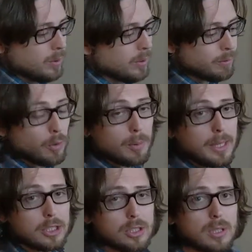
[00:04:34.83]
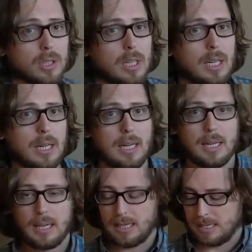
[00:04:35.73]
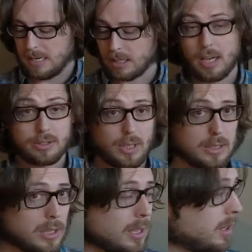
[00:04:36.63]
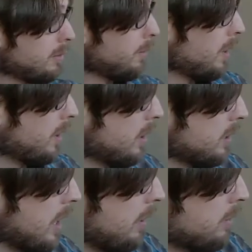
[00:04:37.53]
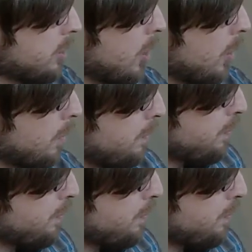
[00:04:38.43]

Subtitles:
or the four-dimensional construct of ourselves. So